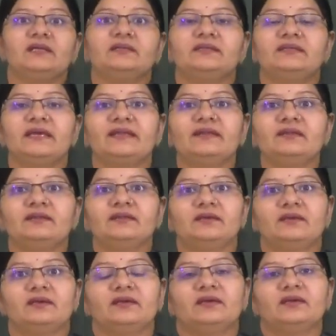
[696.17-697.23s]

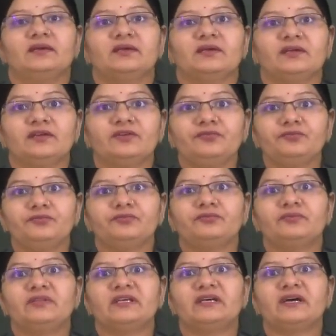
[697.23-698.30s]
Then
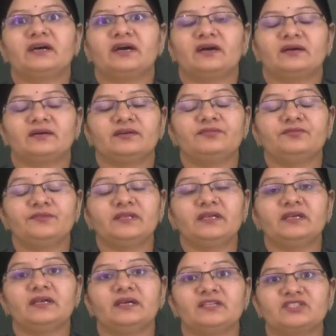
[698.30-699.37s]
if
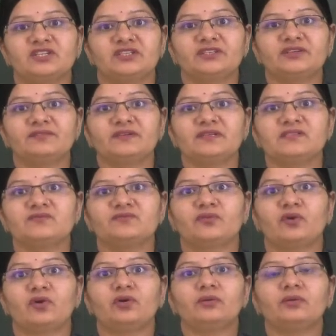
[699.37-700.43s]
the adjective is
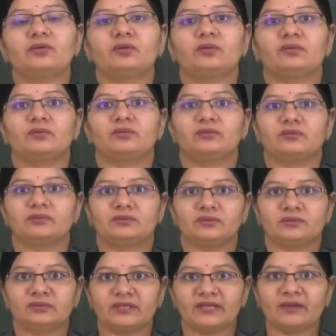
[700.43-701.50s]
for,
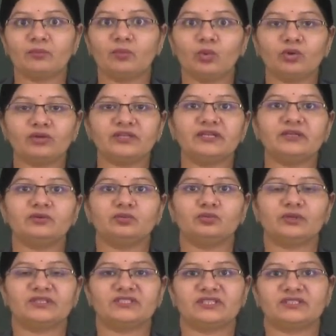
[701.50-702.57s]
there are more than
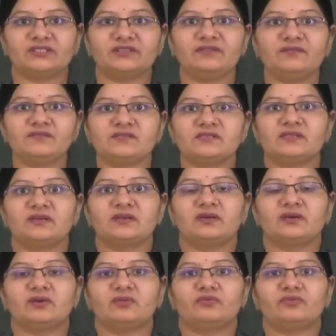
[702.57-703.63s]
two adjectives
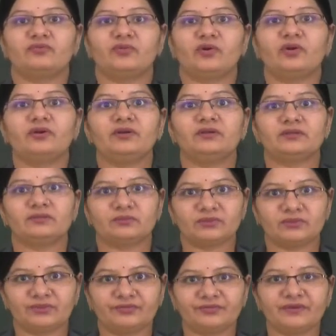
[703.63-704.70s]

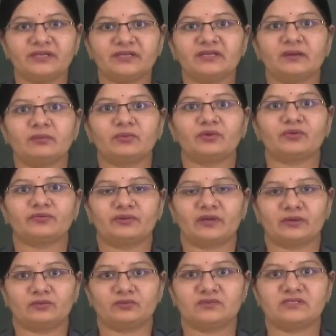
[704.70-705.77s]
for different number of
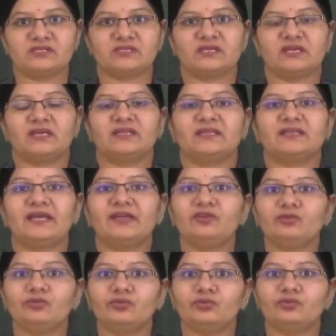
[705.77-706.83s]
nouns, then